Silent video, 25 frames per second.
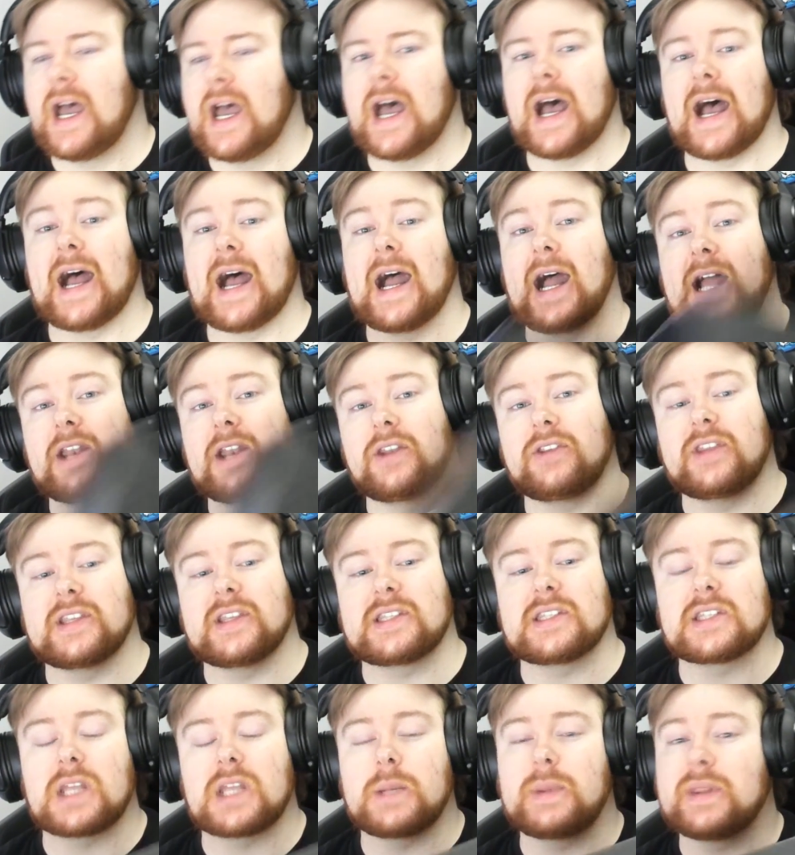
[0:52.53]
Uh, and this
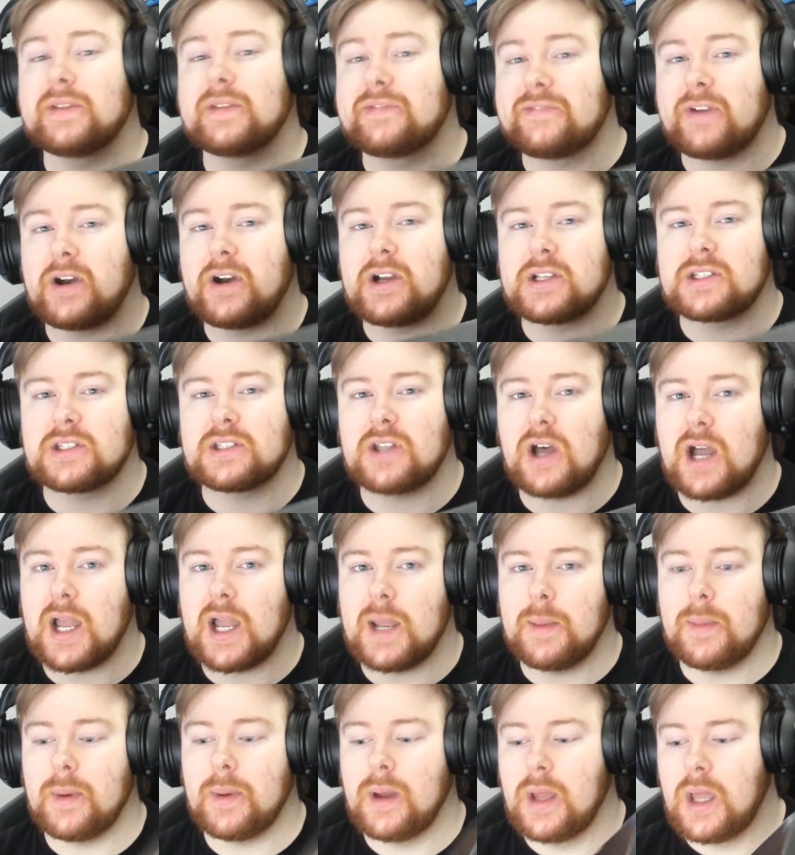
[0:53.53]
is going to be the first
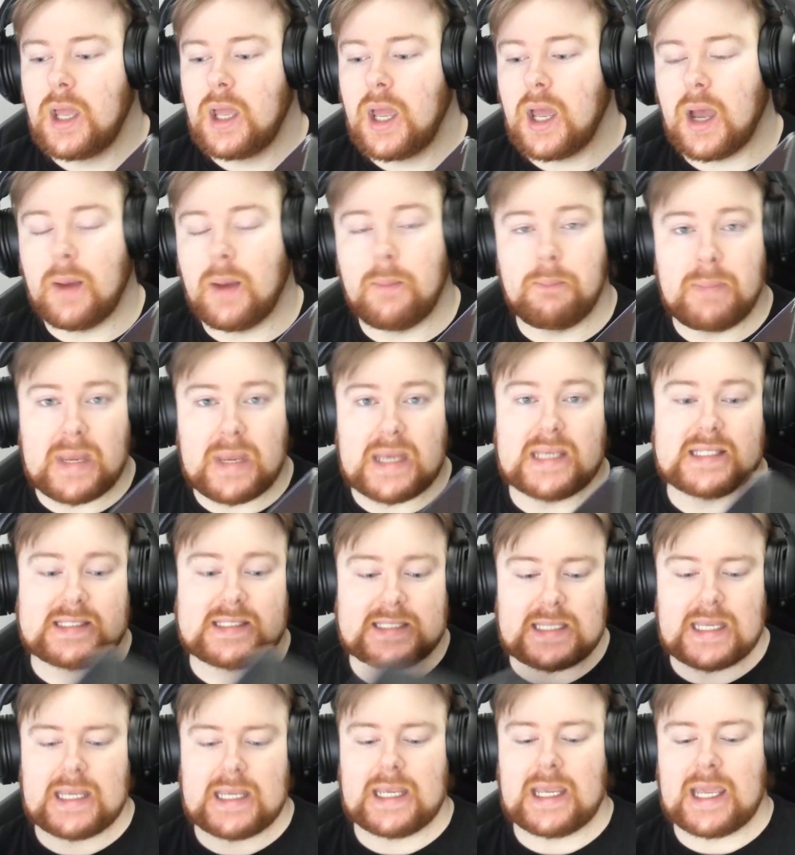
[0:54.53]
time Uh, me
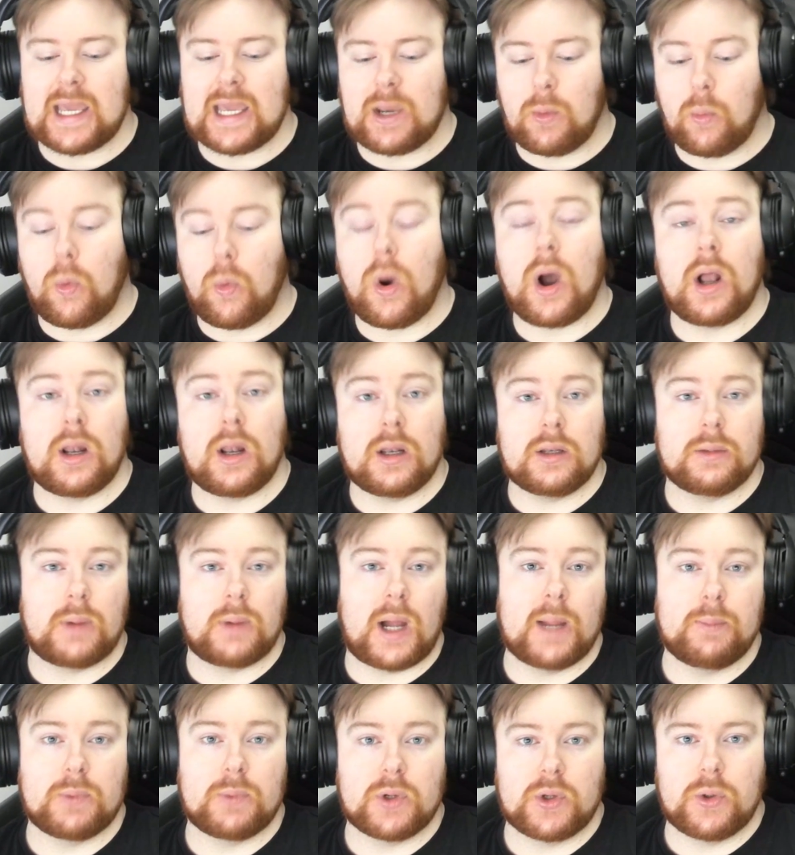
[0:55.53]
seeing it while
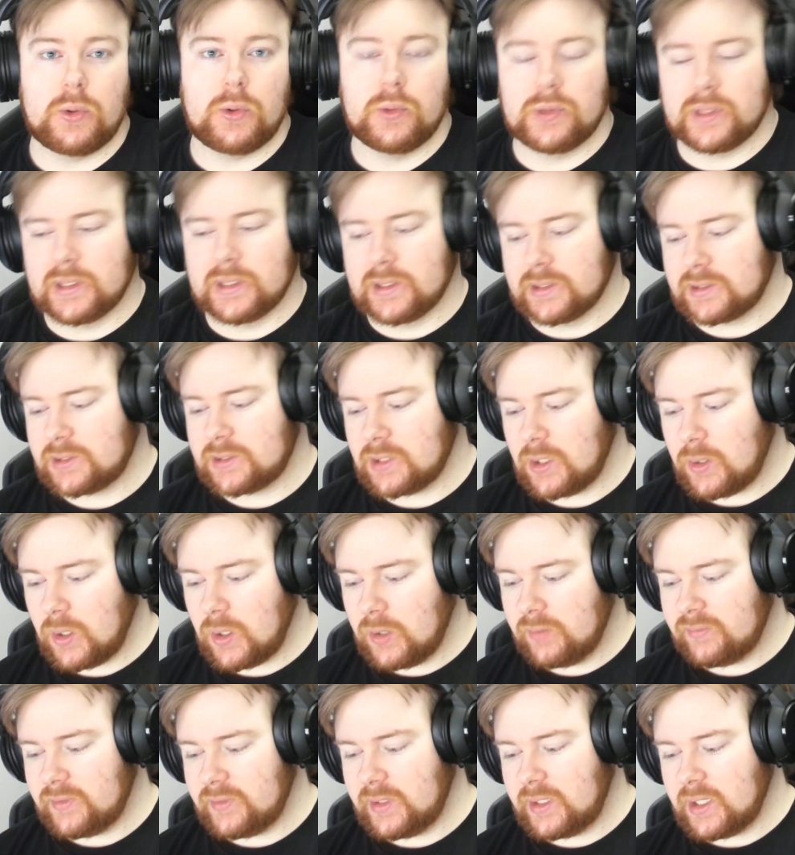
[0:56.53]
I'm recording, so
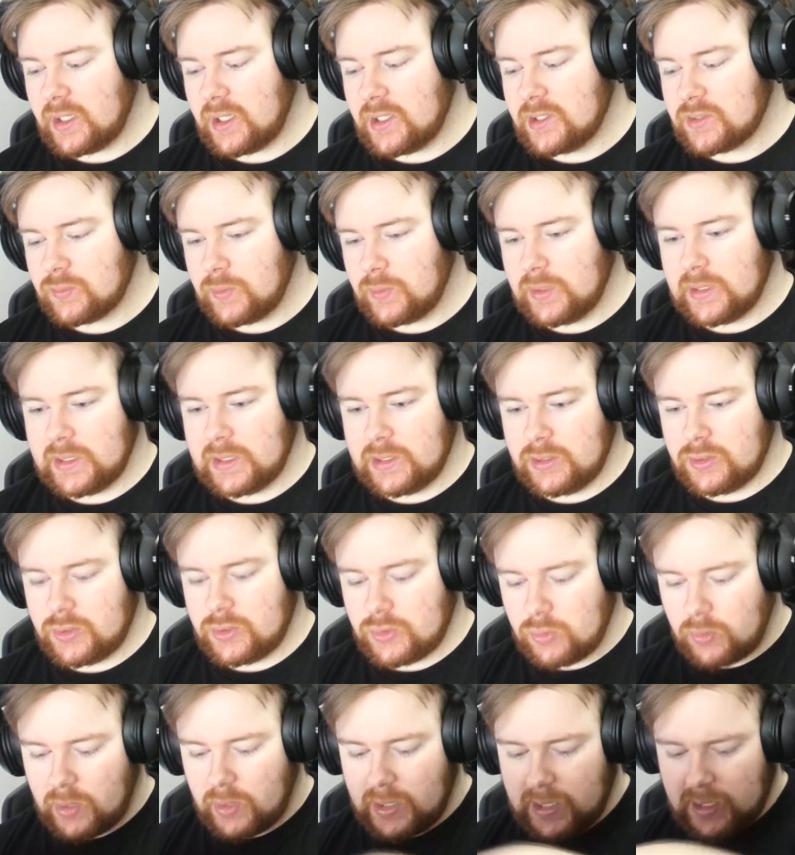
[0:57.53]
hopefully you guys will
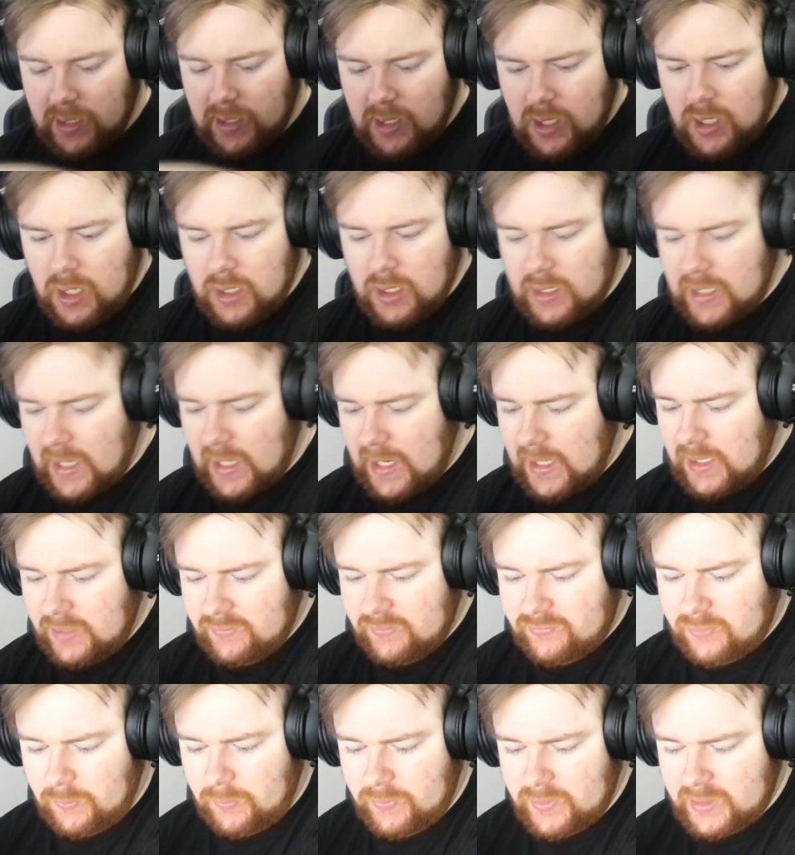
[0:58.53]
enjoy. Okay,
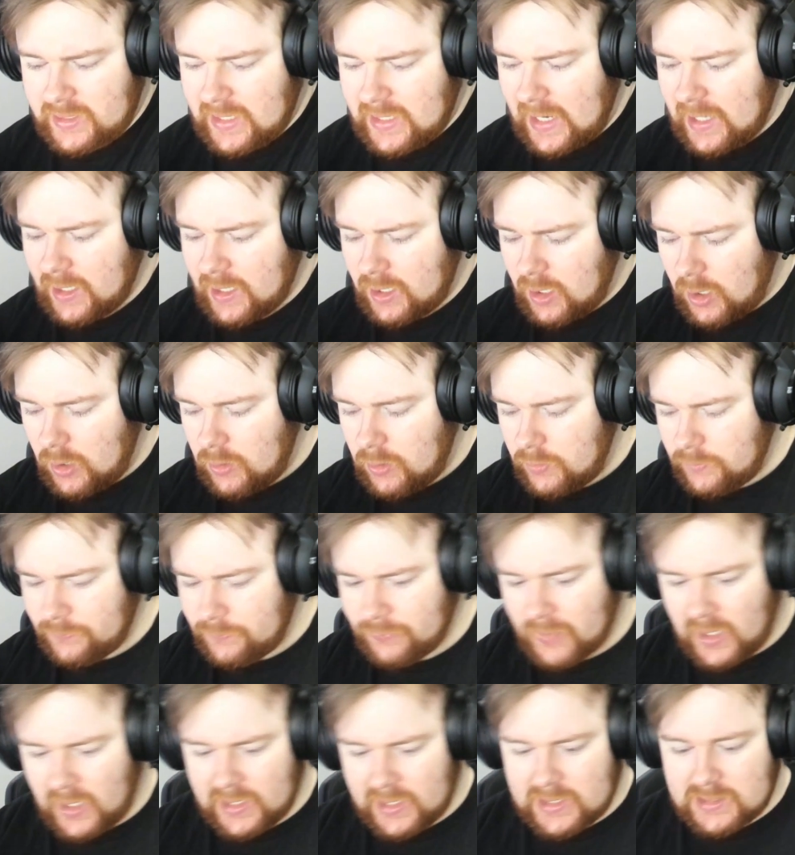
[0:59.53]
from the get-go,
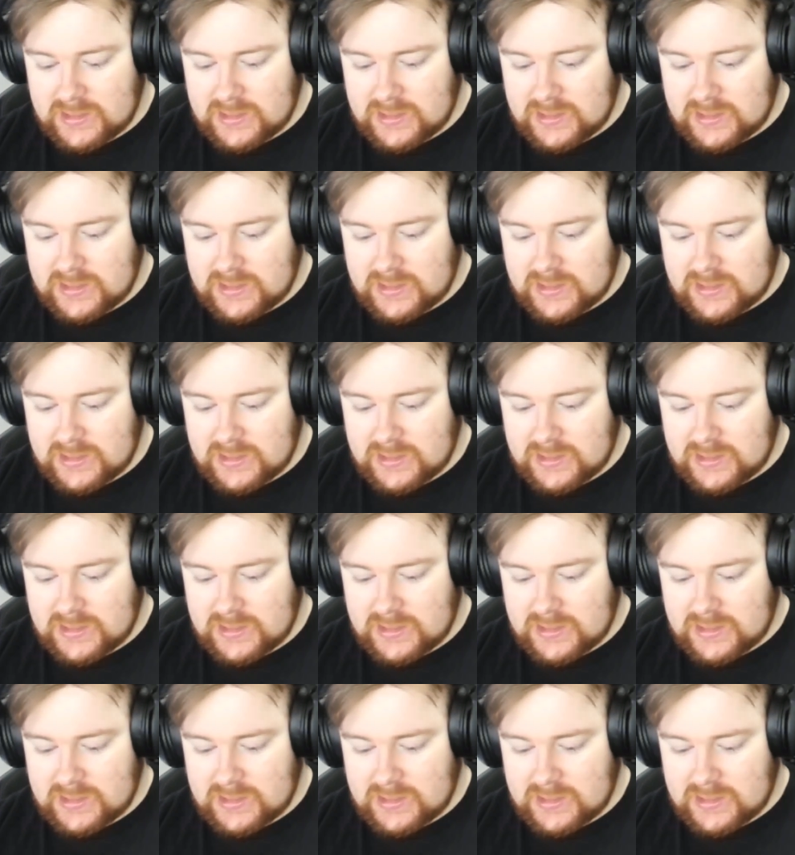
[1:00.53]
I can